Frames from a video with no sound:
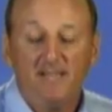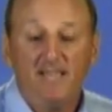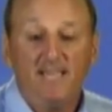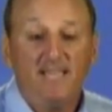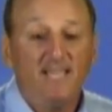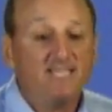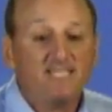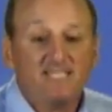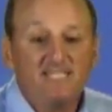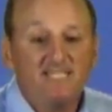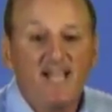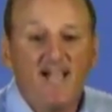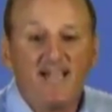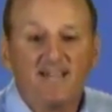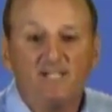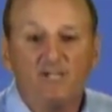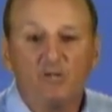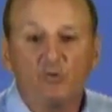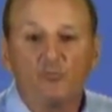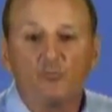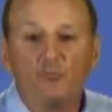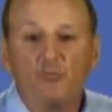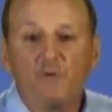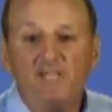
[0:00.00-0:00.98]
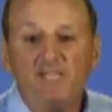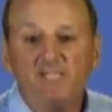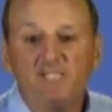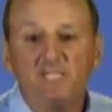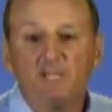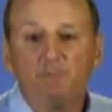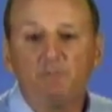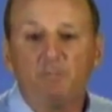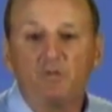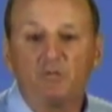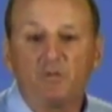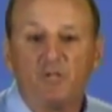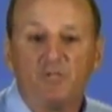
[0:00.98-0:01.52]
It's not an
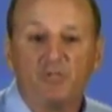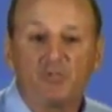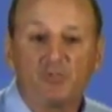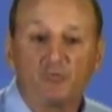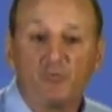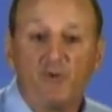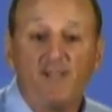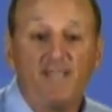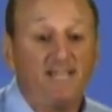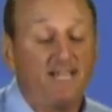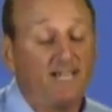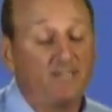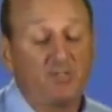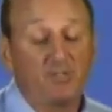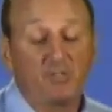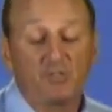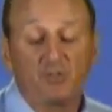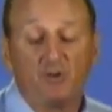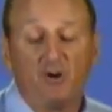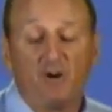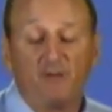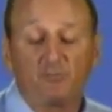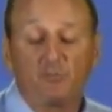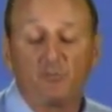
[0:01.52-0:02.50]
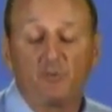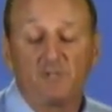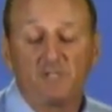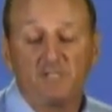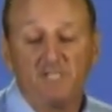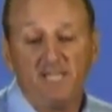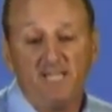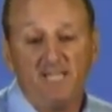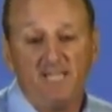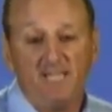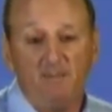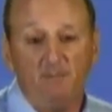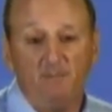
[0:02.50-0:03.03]
unreasonable constraint on the software
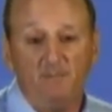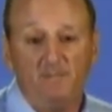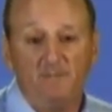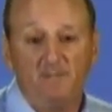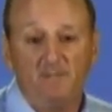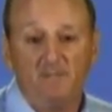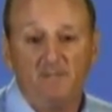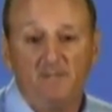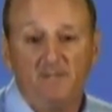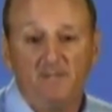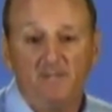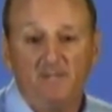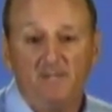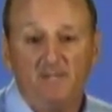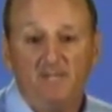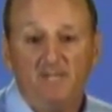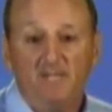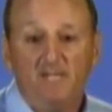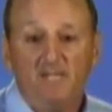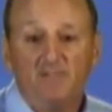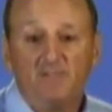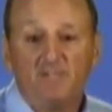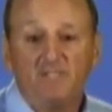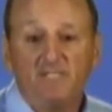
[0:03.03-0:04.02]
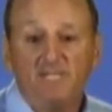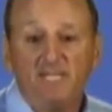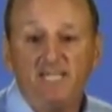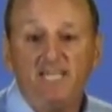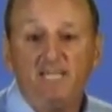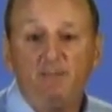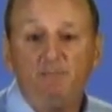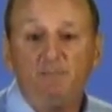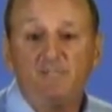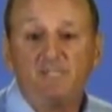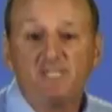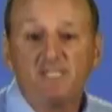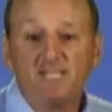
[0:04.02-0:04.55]
team. The
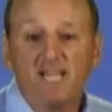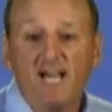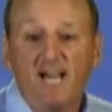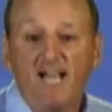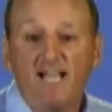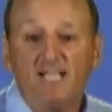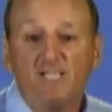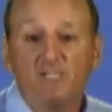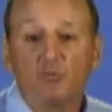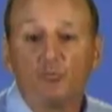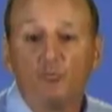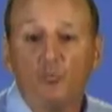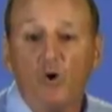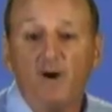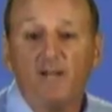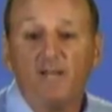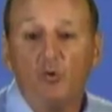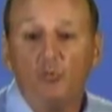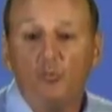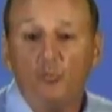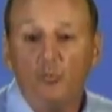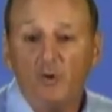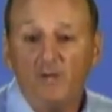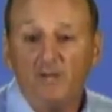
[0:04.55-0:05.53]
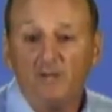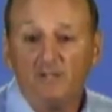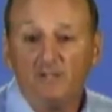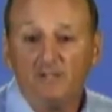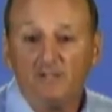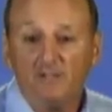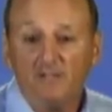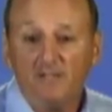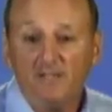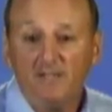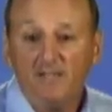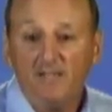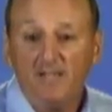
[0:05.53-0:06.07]
team decides what it
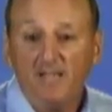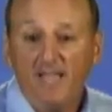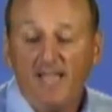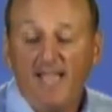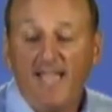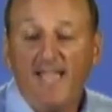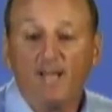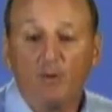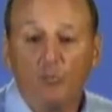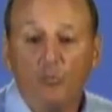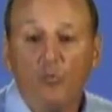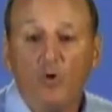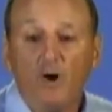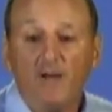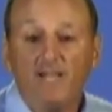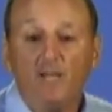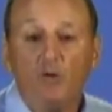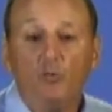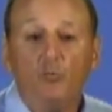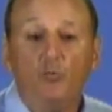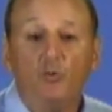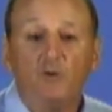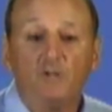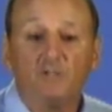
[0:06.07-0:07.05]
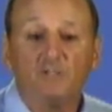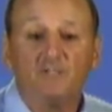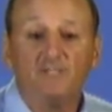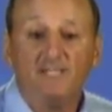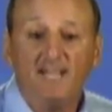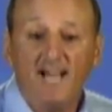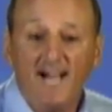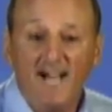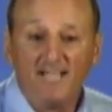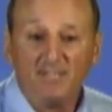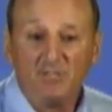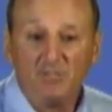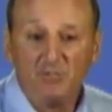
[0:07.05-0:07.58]
will and what it will
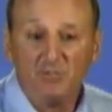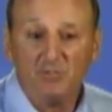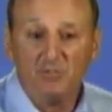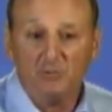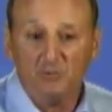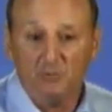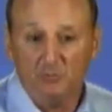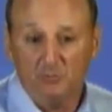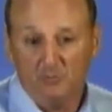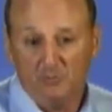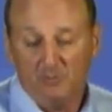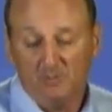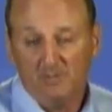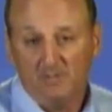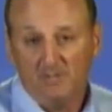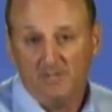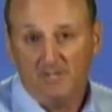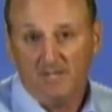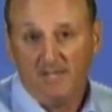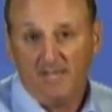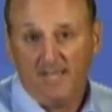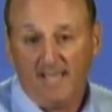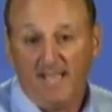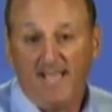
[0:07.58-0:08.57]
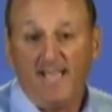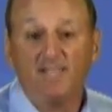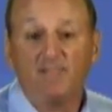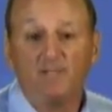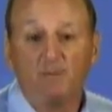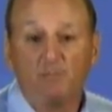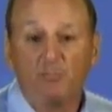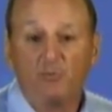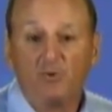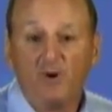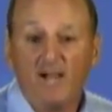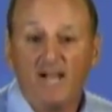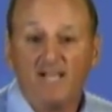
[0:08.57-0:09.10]
not do, and the
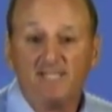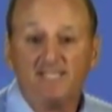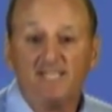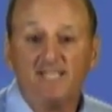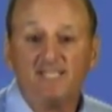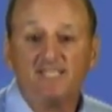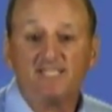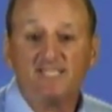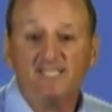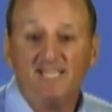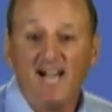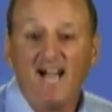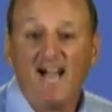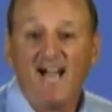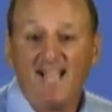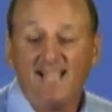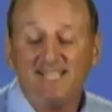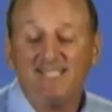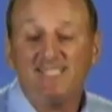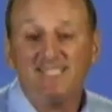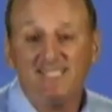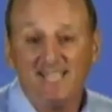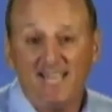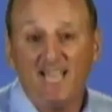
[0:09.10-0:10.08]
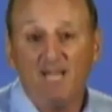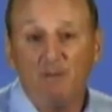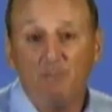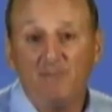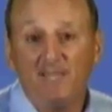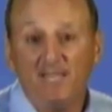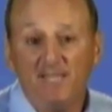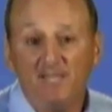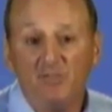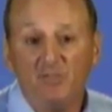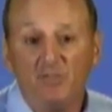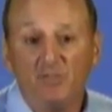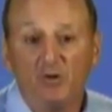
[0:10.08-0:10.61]
process guides them
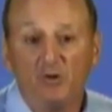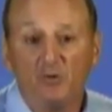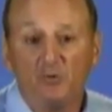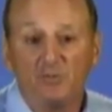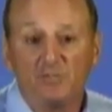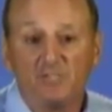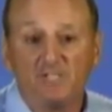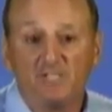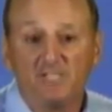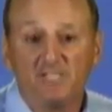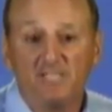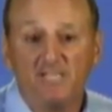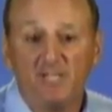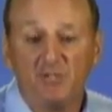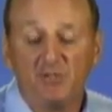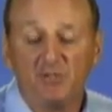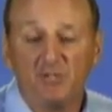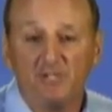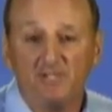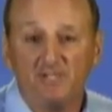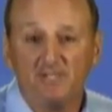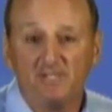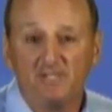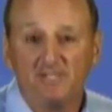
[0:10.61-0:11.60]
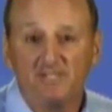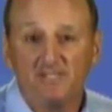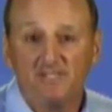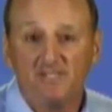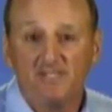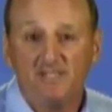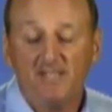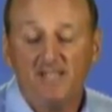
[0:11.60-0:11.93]
in those decisions.